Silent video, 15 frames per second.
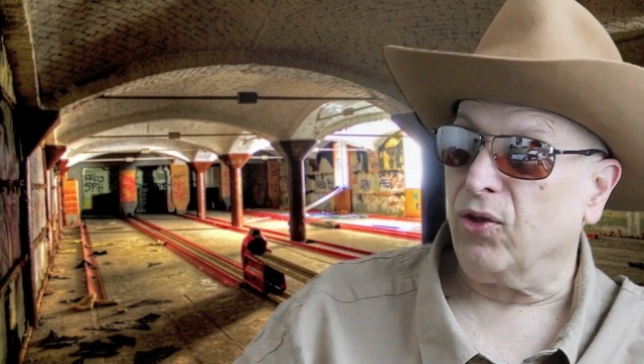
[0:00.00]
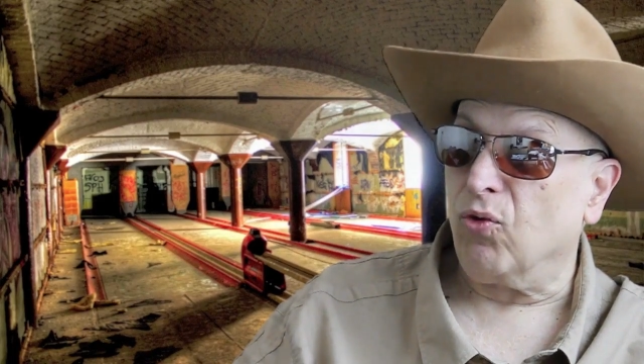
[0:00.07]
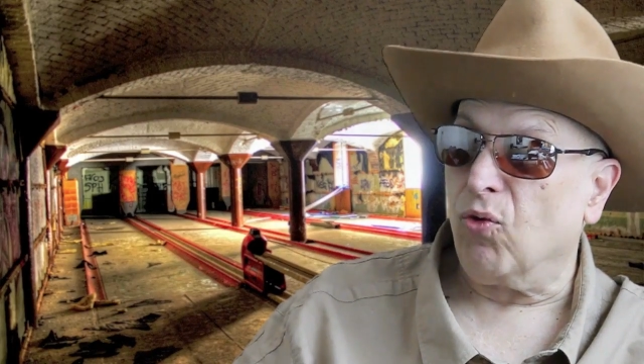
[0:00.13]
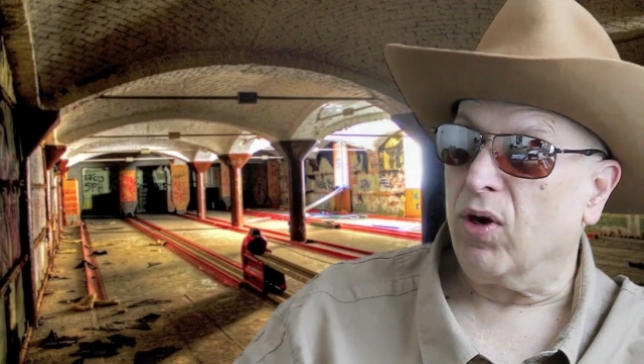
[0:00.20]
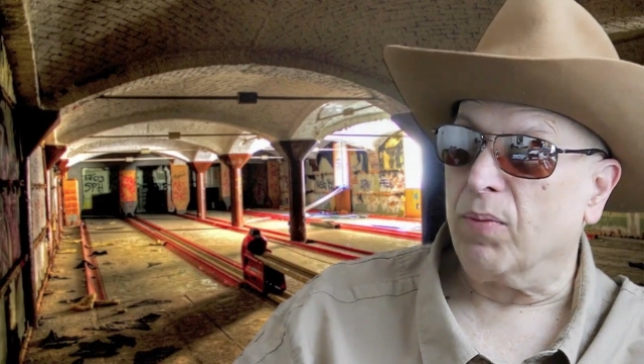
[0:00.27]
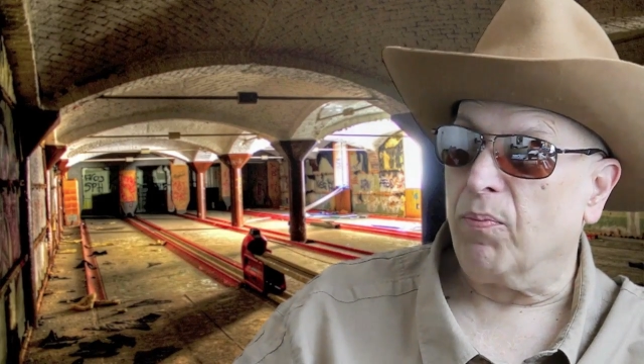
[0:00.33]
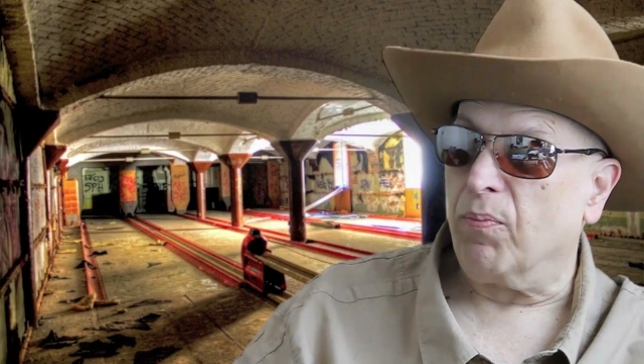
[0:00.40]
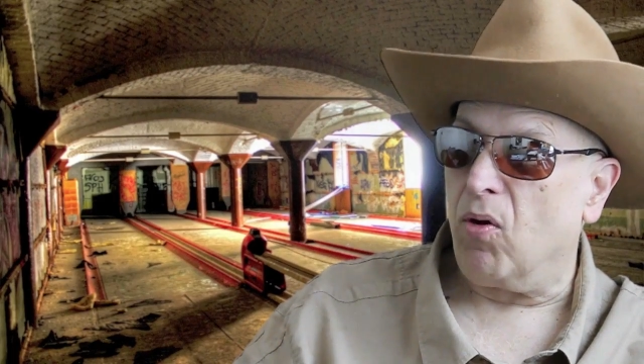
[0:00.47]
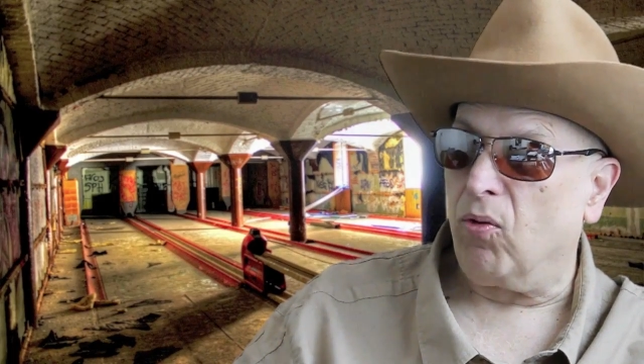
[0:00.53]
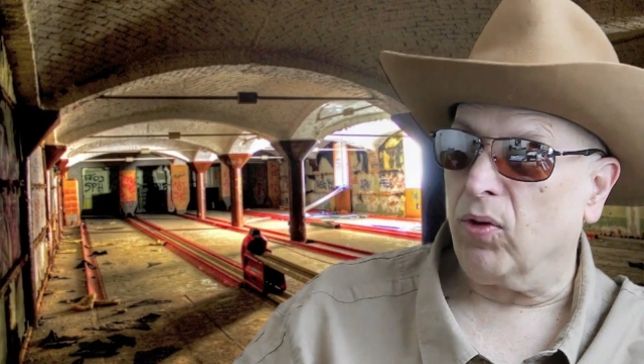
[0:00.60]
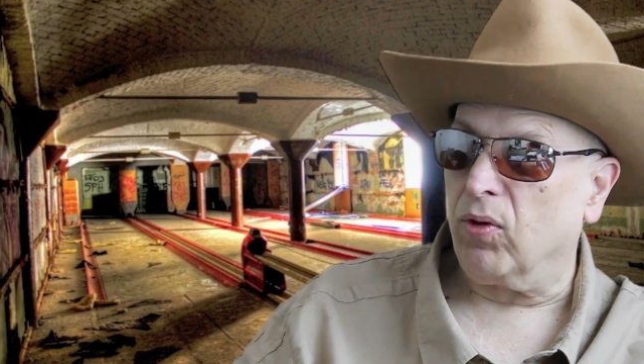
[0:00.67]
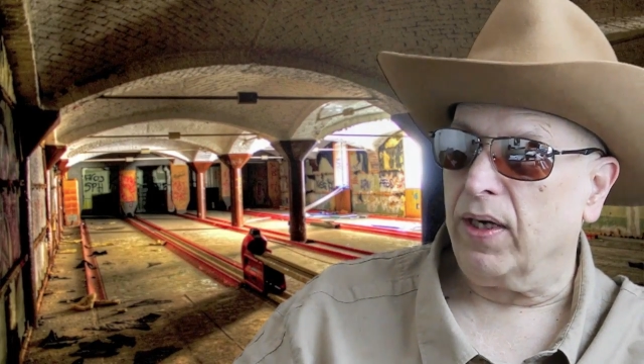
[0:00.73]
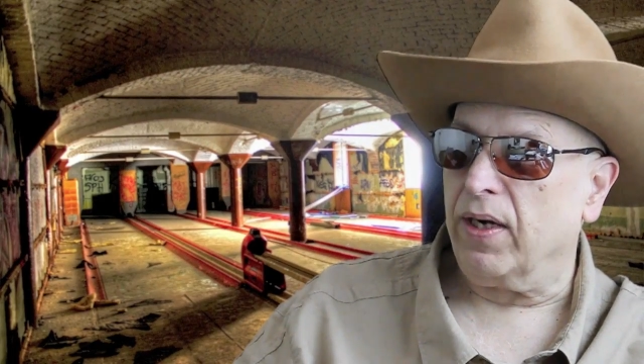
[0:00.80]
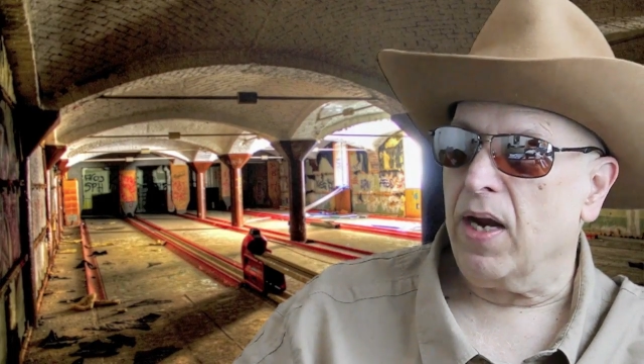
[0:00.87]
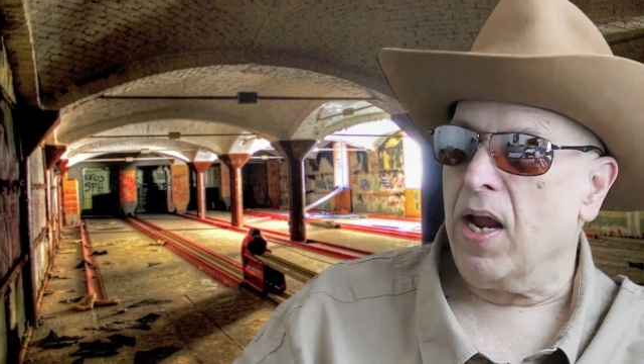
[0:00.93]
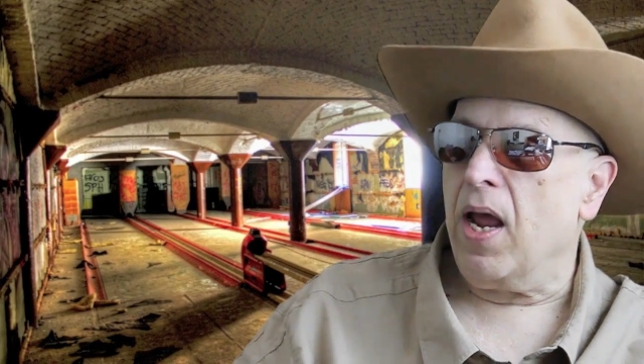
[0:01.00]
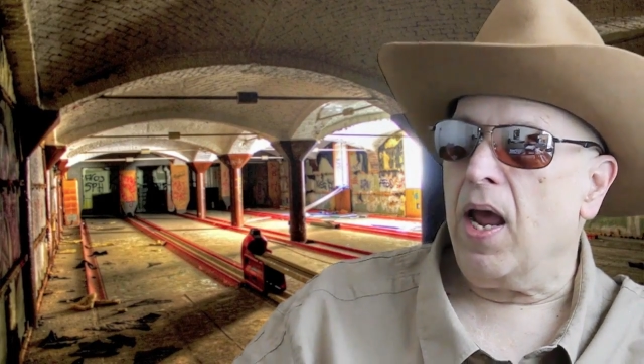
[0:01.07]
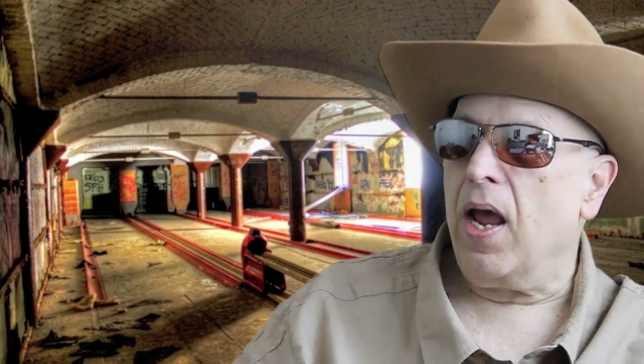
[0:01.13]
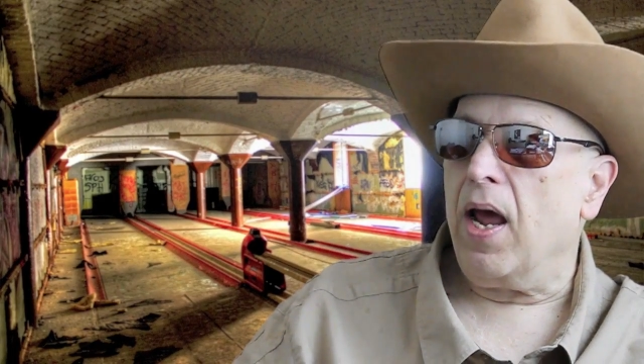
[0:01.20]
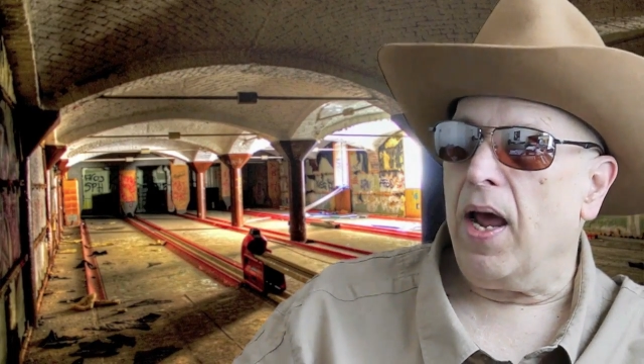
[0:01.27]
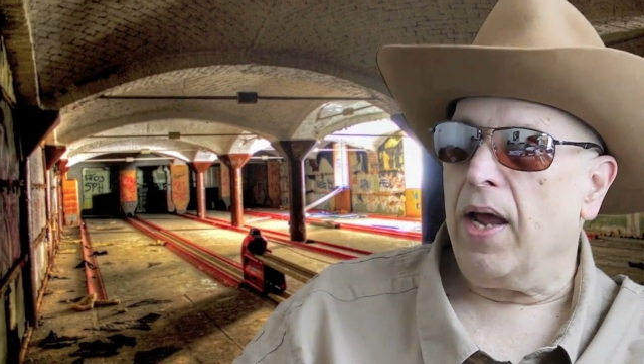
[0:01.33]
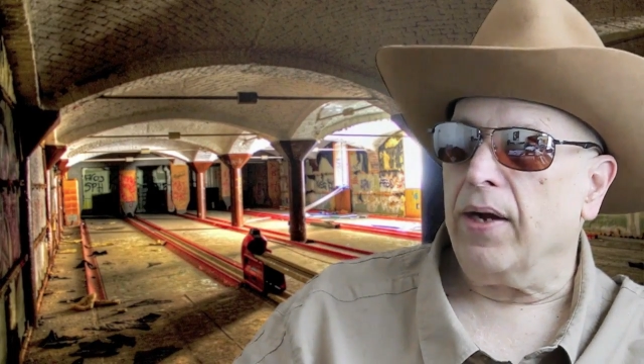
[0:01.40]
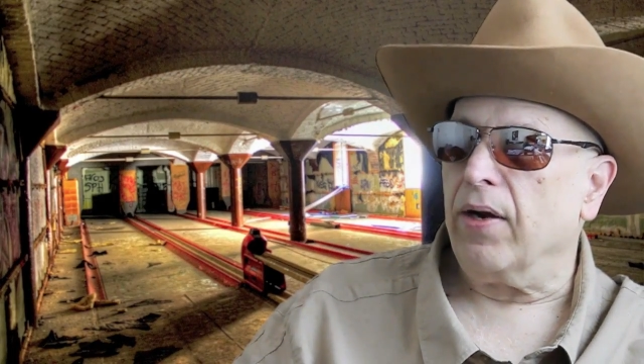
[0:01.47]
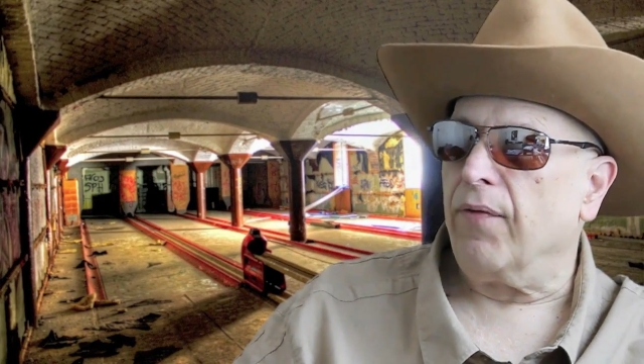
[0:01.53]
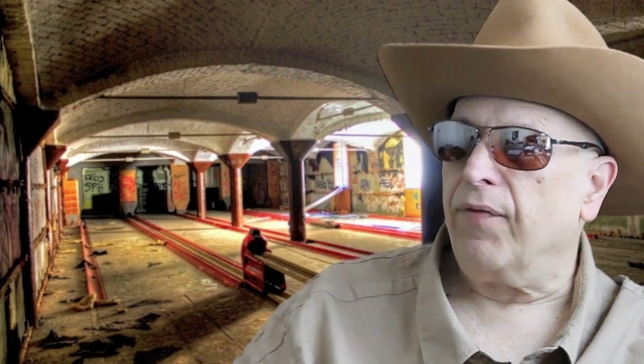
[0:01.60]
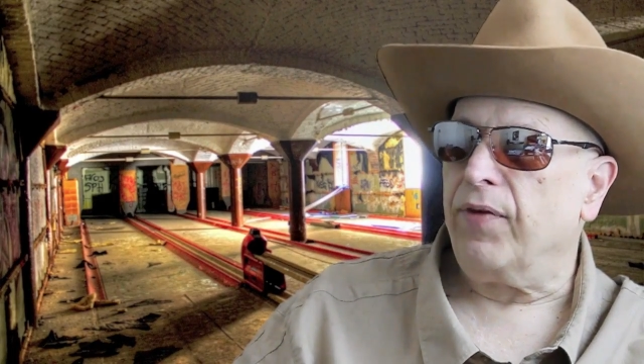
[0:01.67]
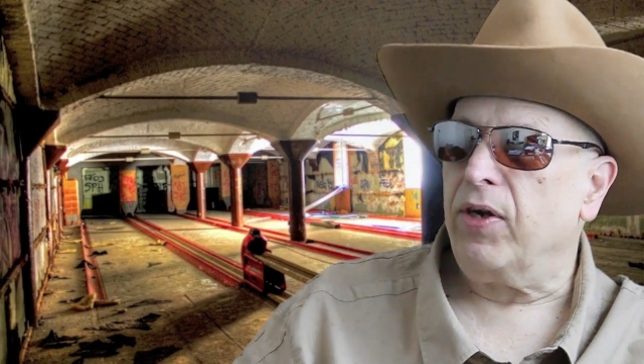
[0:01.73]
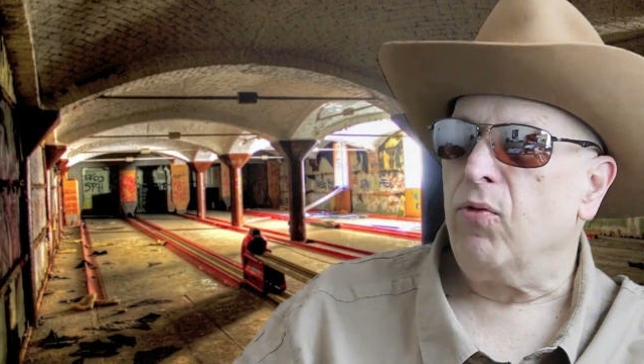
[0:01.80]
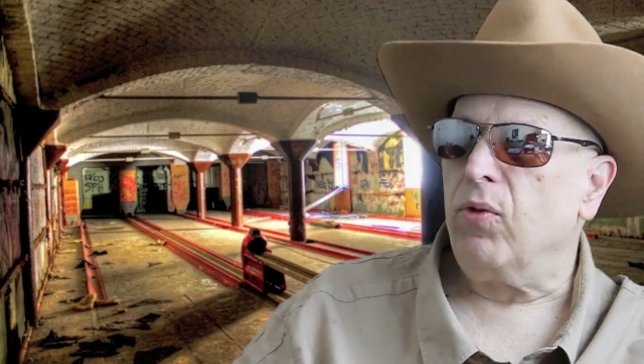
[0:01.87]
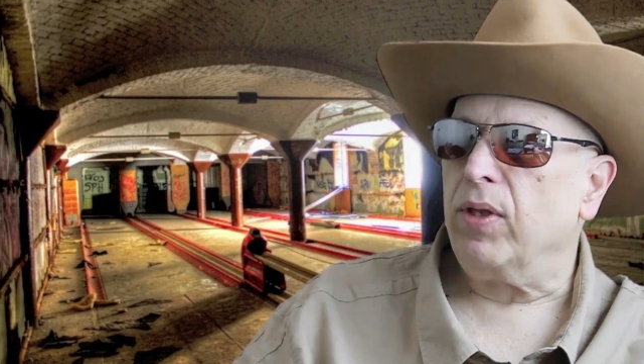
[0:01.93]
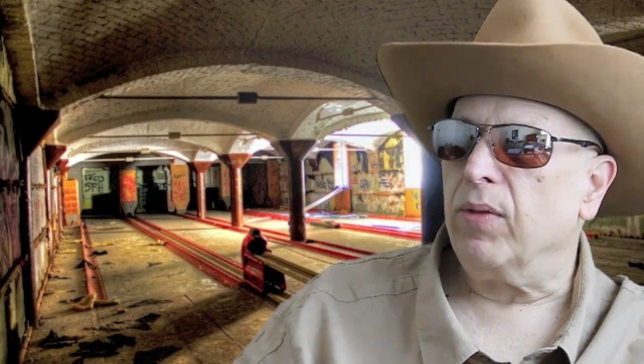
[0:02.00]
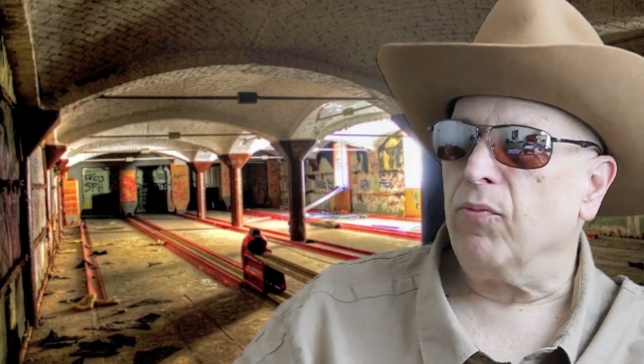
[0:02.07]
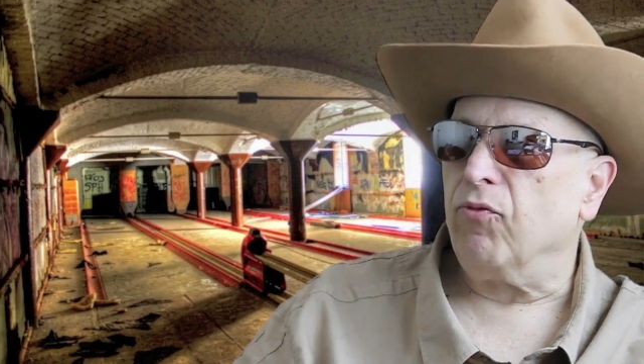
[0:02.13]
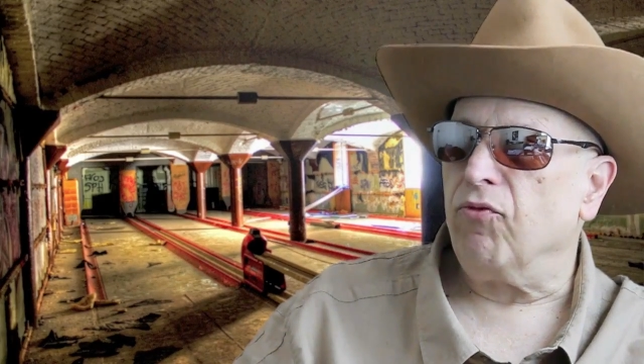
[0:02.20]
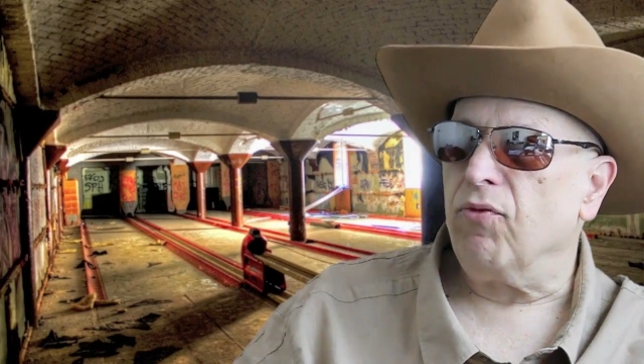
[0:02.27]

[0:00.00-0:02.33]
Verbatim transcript: talk bowling. And a few of them